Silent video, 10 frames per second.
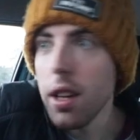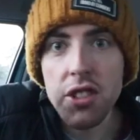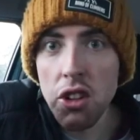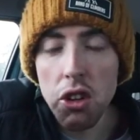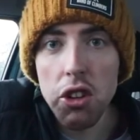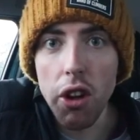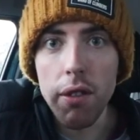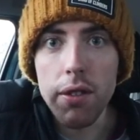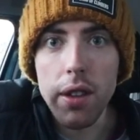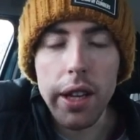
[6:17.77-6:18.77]
It's unheard
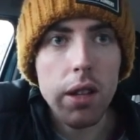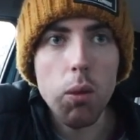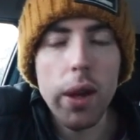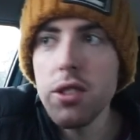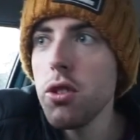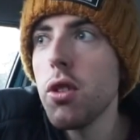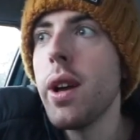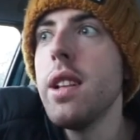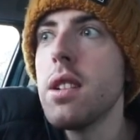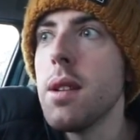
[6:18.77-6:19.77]
of. Like, when do you go to
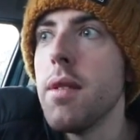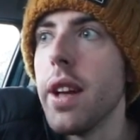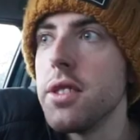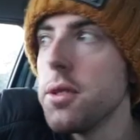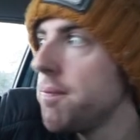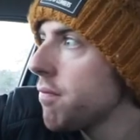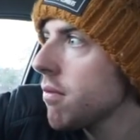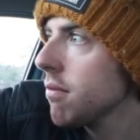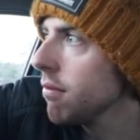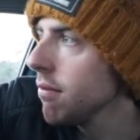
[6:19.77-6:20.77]
a hill climb event?
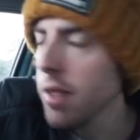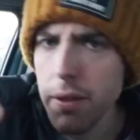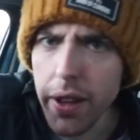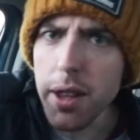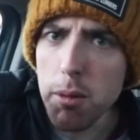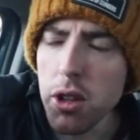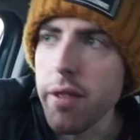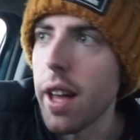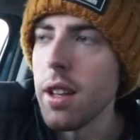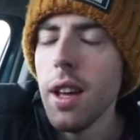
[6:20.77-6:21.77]
Forget the
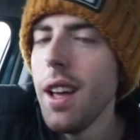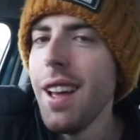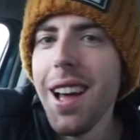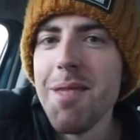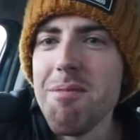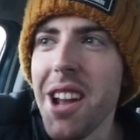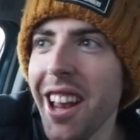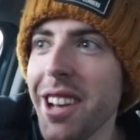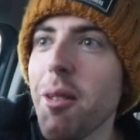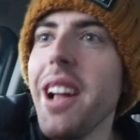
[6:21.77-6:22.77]
burger van. But,
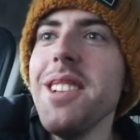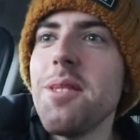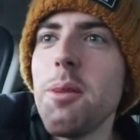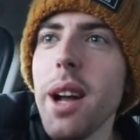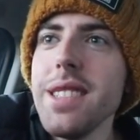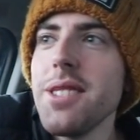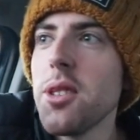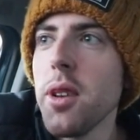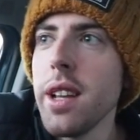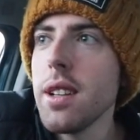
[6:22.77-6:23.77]
like, when do you
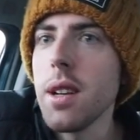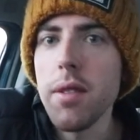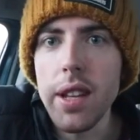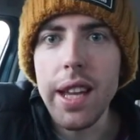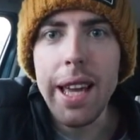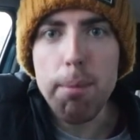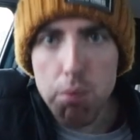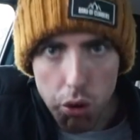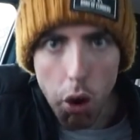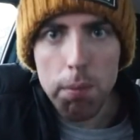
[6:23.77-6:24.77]
go to a hill climb event and get
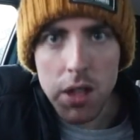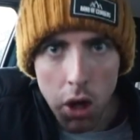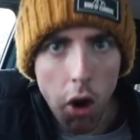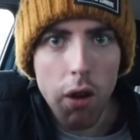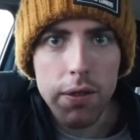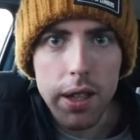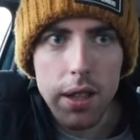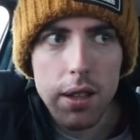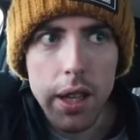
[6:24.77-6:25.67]
proper coffee?